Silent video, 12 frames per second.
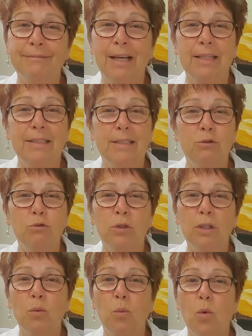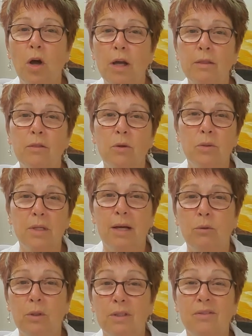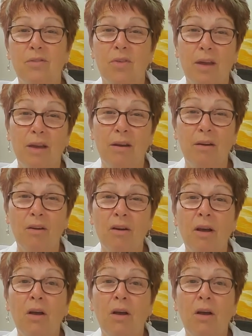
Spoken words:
I didn't really want those outlets there,